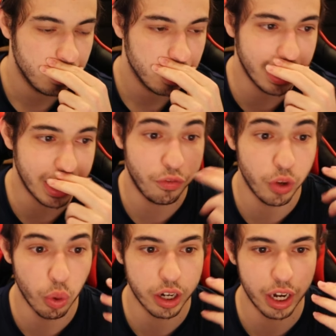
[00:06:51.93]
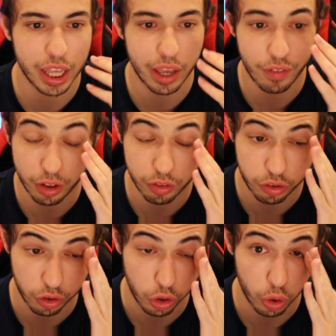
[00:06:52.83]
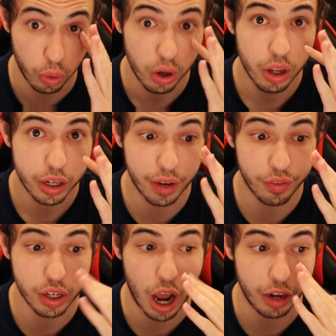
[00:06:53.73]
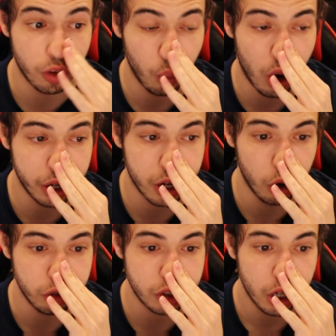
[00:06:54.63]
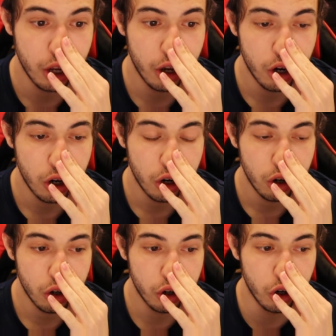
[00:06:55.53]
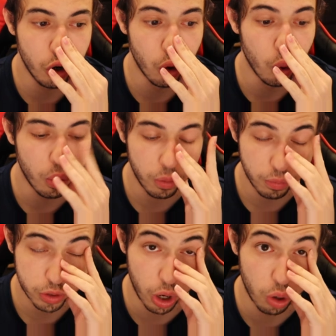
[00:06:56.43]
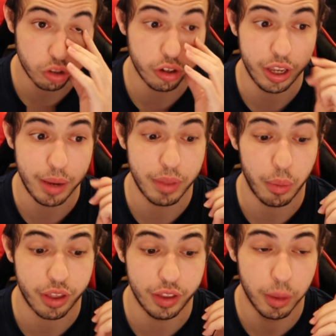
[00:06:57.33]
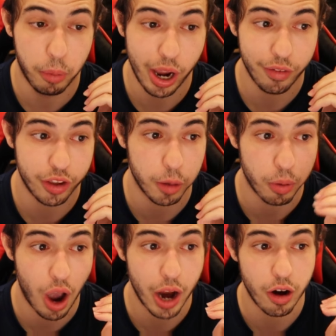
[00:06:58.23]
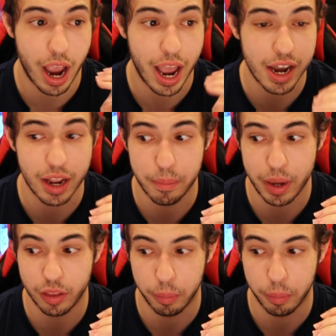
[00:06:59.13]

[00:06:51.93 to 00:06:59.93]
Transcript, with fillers: Like, if you were going to give it to give the nod to one coach who coached a team that was in the playoffs a year prior and made the